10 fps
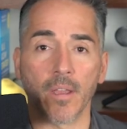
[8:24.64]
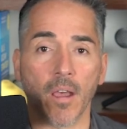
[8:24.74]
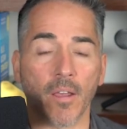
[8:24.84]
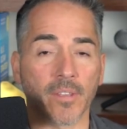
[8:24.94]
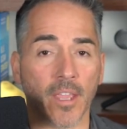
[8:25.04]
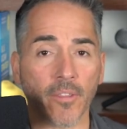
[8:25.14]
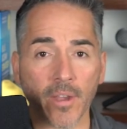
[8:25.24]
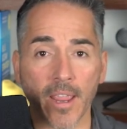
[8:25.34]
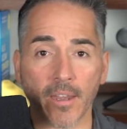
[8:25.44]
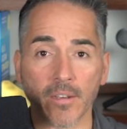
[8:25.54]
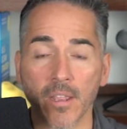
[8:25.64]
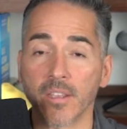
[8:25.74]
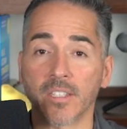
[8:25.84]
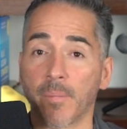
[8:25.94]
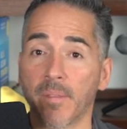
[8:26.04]
On the other hand,
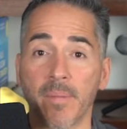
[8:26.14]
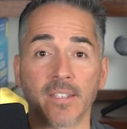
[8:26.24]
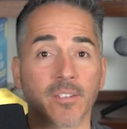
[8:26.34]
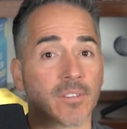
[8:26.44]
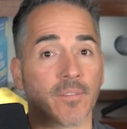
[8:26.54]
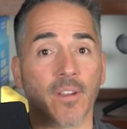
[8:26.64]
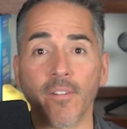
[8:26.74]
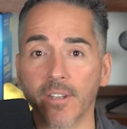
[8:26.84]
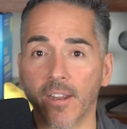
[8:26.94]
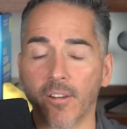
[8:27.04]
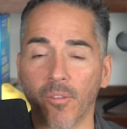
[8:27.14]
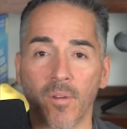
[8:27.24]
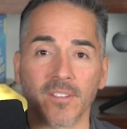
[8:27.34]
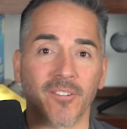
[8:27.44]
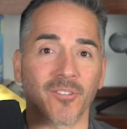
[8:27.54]
some of the best deals I've ever done are the
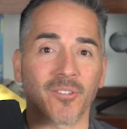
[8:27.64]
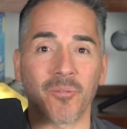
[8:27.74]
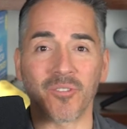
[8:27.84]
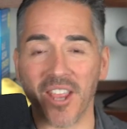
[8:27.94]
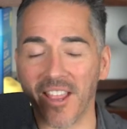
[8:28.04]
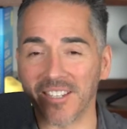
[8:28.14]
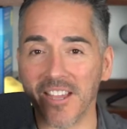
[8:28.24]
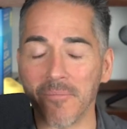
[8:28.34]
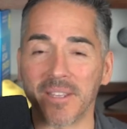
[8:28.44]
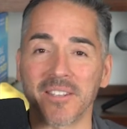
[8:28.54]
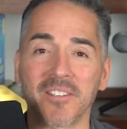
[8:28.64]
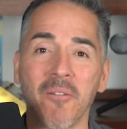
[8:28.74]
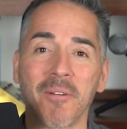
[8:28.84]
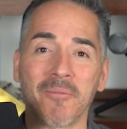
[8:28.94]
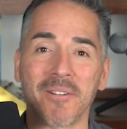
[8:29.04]
ones that are so jacked up because
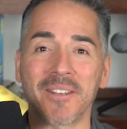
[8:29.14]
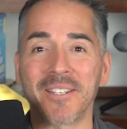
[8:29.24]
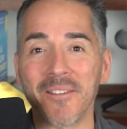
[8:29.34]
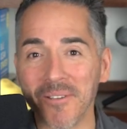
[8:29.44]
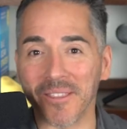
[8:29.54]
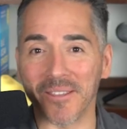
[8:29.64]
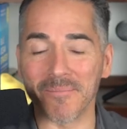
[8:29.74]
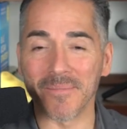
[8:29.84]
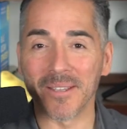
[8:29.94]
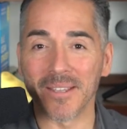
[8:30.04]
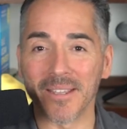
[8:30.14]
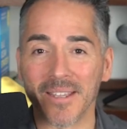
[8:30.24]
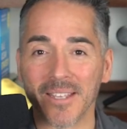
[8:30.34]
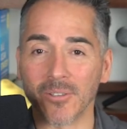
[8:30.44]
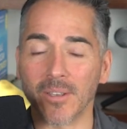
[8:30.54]
nobody wanted to deal with them.
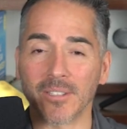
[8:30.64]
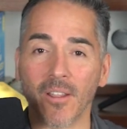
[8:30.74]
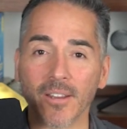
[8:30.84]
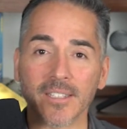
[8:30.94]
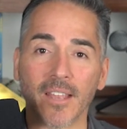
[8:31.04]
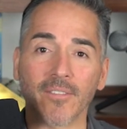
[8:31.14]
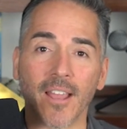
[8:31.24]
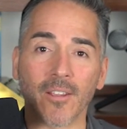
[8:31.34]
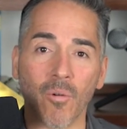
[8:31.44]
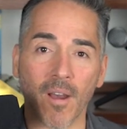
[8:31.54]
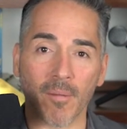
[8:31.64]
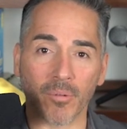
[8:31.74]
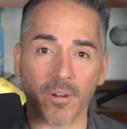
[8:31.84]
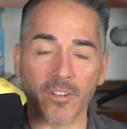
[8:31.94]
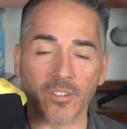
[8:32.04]
So as long as I've got
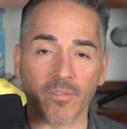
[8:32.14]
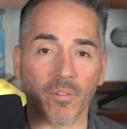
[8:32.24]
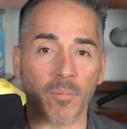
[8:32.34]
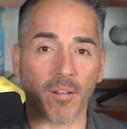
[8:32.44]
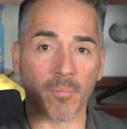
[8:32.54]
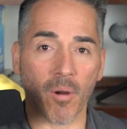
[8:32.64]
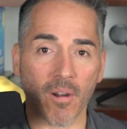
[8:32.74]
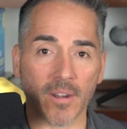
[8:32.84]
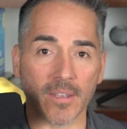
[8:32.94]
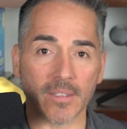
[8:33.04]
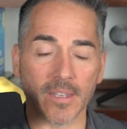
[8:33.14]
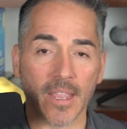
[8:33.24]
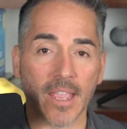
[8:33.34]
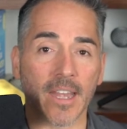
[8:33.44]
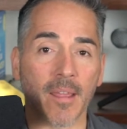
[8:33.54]
cooperation from all parties
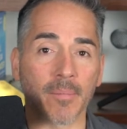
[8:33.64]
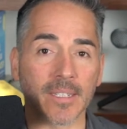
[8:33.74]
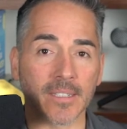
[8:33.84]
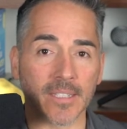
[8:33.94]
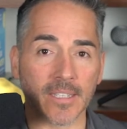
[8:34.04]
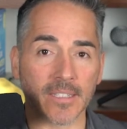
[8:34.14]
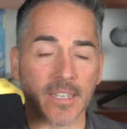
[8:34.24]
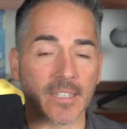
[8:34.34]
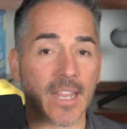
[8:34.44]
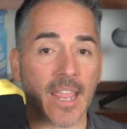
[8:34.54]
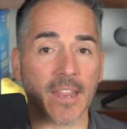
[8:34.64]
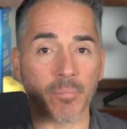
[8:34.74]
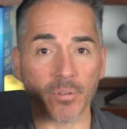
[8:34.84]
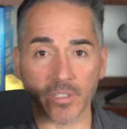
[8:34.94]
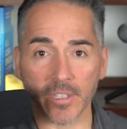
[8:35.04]
and I'm consistent and
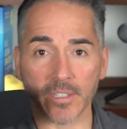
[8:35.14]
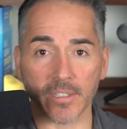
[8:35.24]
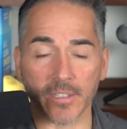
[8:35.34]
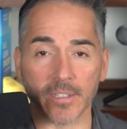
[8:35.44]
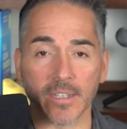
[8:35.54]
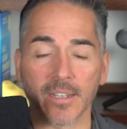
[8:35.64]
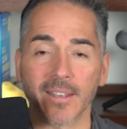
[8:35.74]
persistent,